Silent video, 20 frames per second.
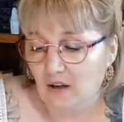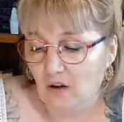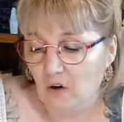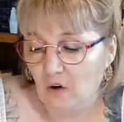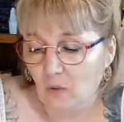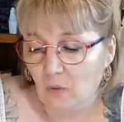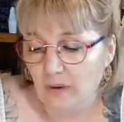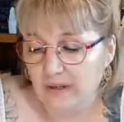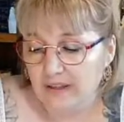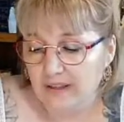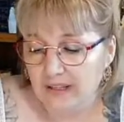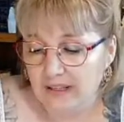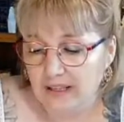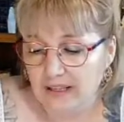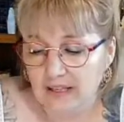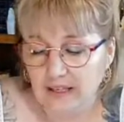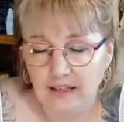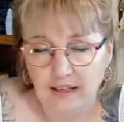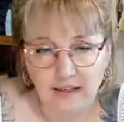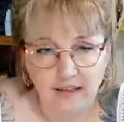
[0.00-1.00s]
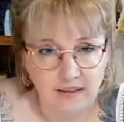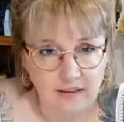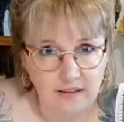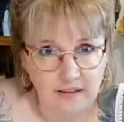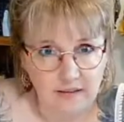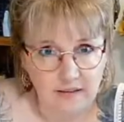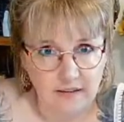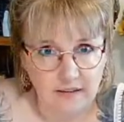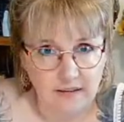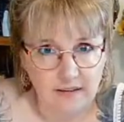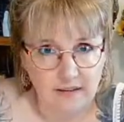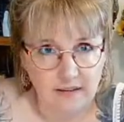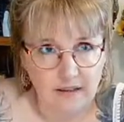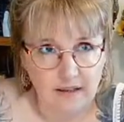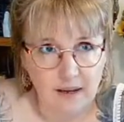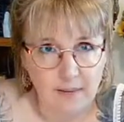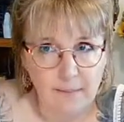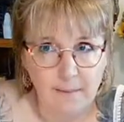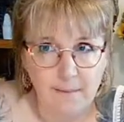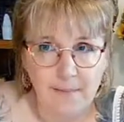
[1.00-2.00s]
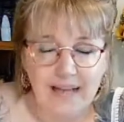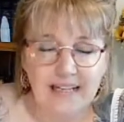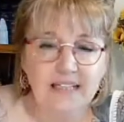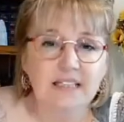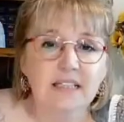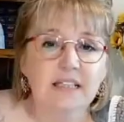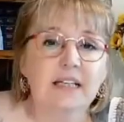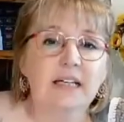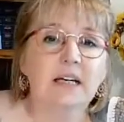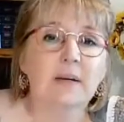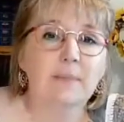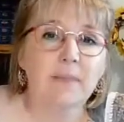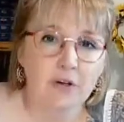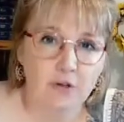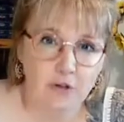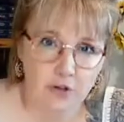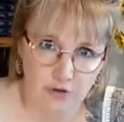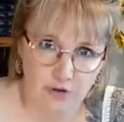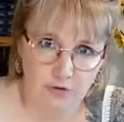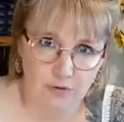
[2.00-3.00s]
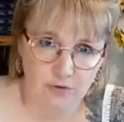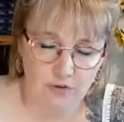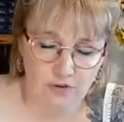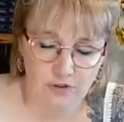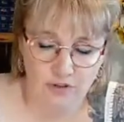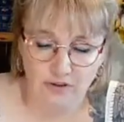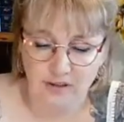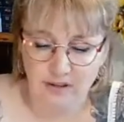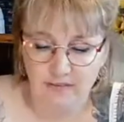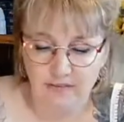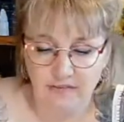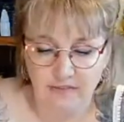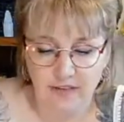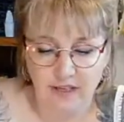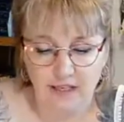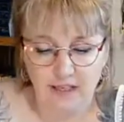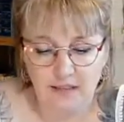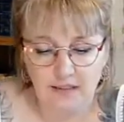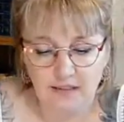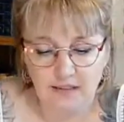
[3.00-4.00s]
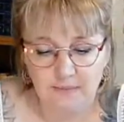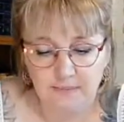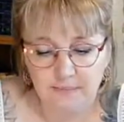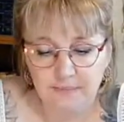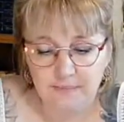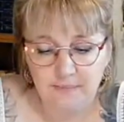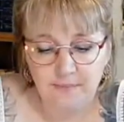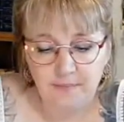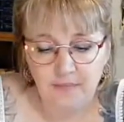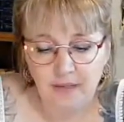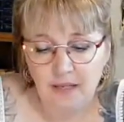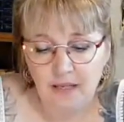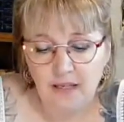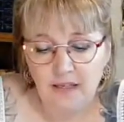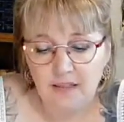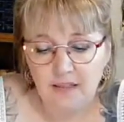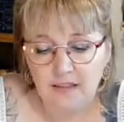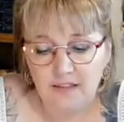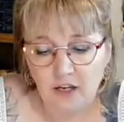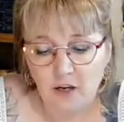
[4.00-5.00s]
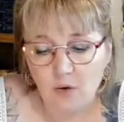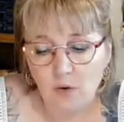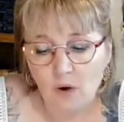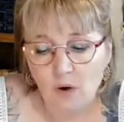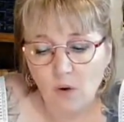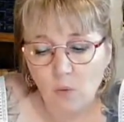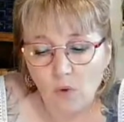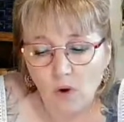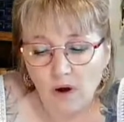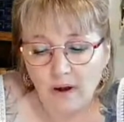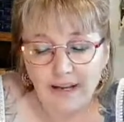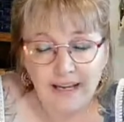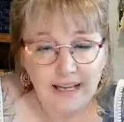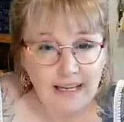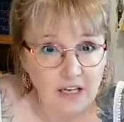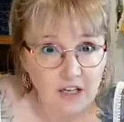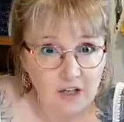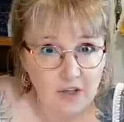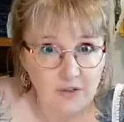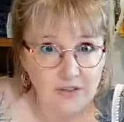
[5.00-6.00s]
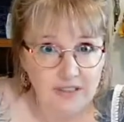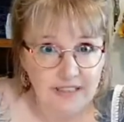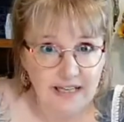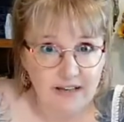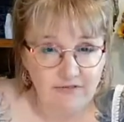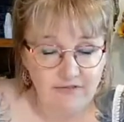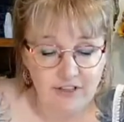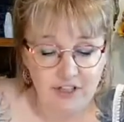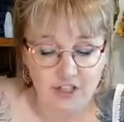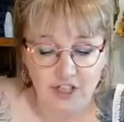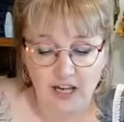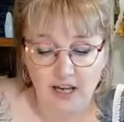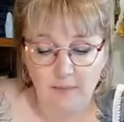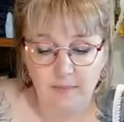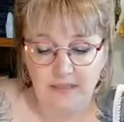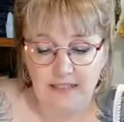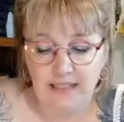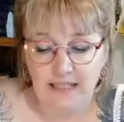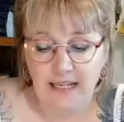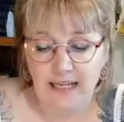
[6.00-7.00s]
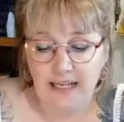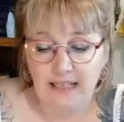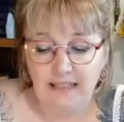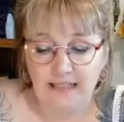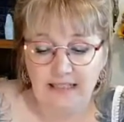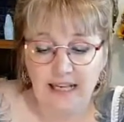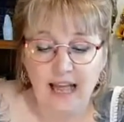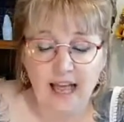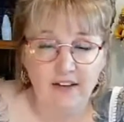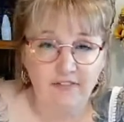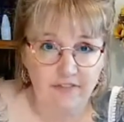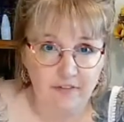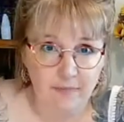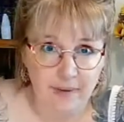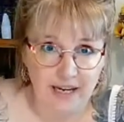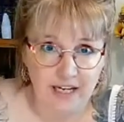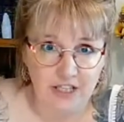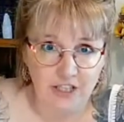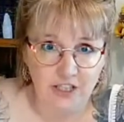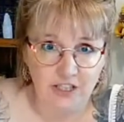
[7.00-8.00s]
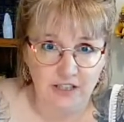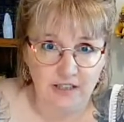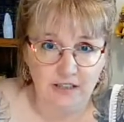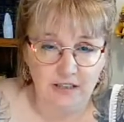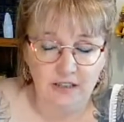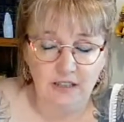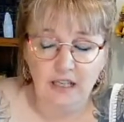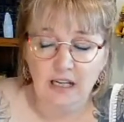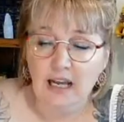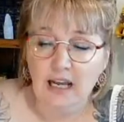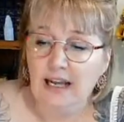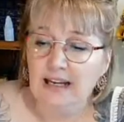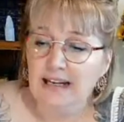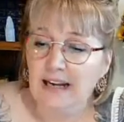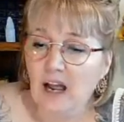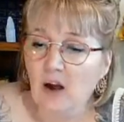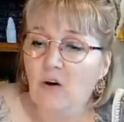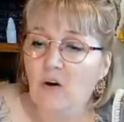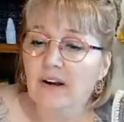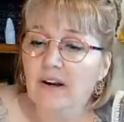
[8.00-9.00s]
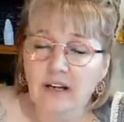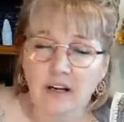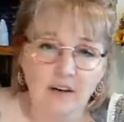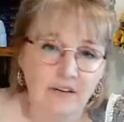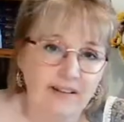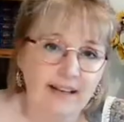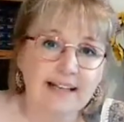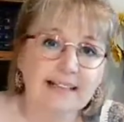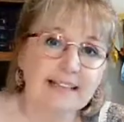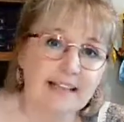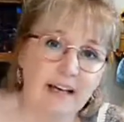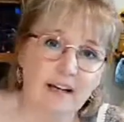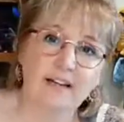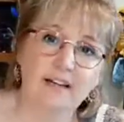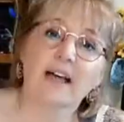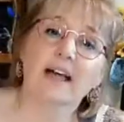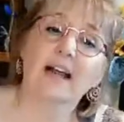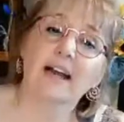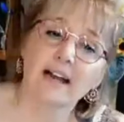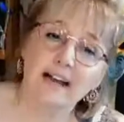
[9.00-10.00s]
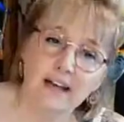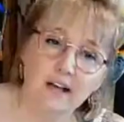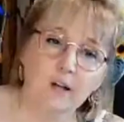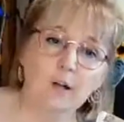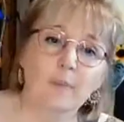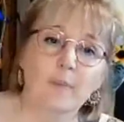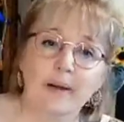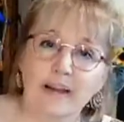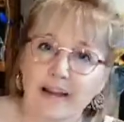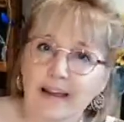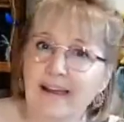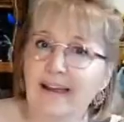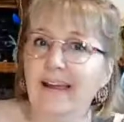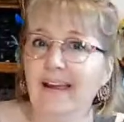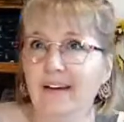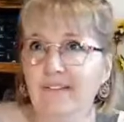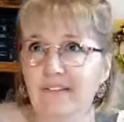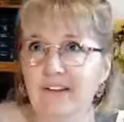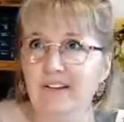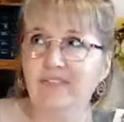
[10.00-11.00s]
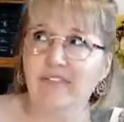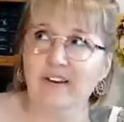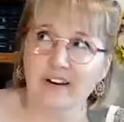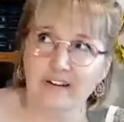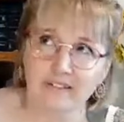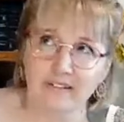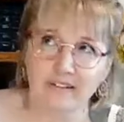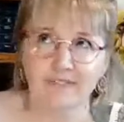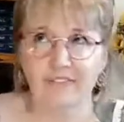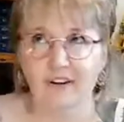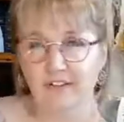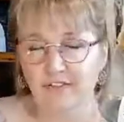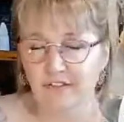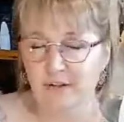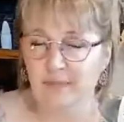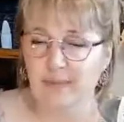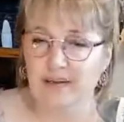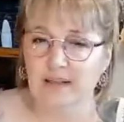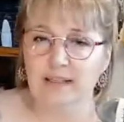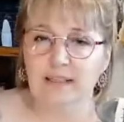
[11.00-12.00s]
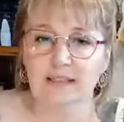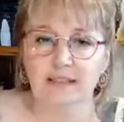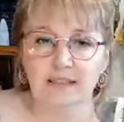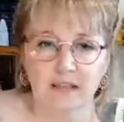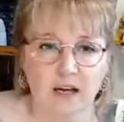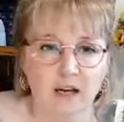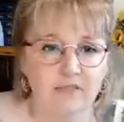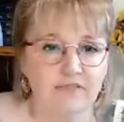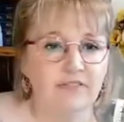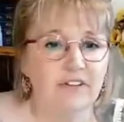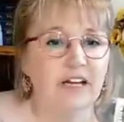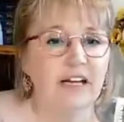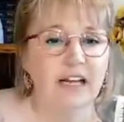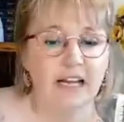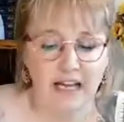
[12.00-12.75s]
a lot with the mental and emotional side of things. So what I include in every chapter is affirmations. Now, I know they sound a little bit airy, fairy, fluffy bunny stuff.